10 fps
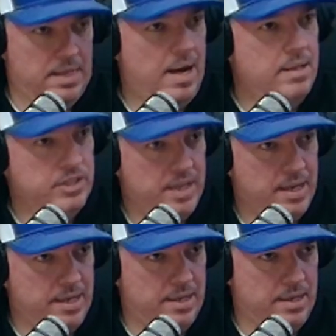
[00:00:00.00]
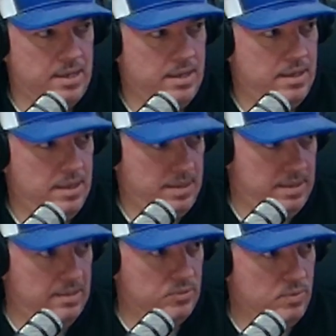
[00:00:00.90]
in college hockey think
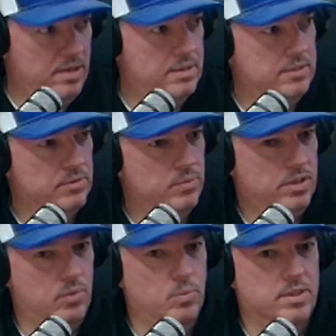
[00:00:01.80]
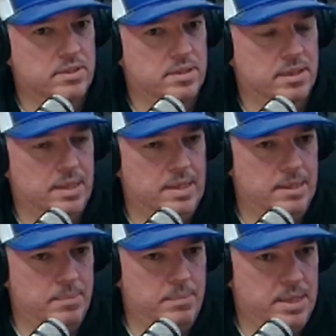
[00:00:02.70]
uh, as well is, you know, what's going to
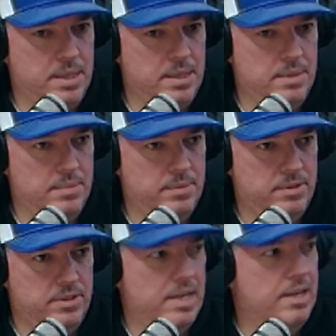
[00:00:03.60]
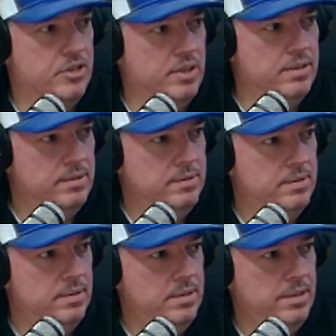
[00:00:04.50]
get me to the NHL?
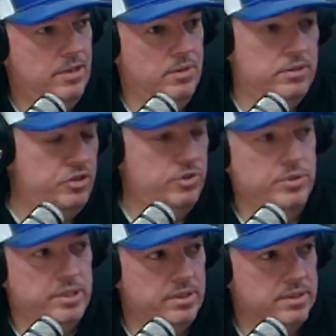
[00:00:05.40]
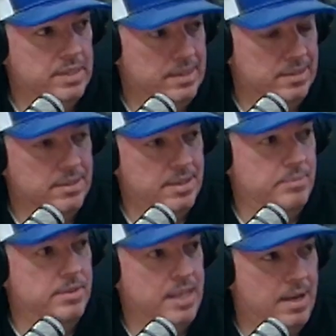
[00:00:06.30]
You know, juniors is a
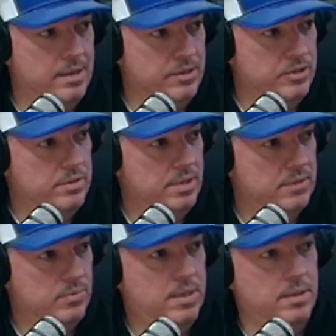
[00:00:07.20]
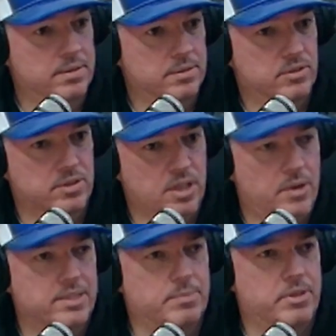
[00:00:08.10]
step to college as well. So it's
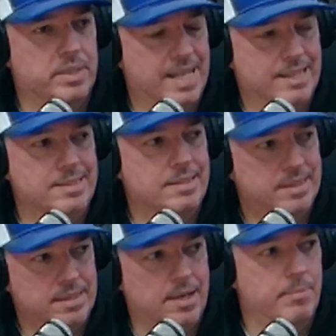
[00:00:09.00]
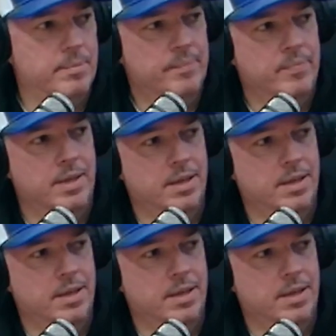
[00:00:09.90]
always about next step.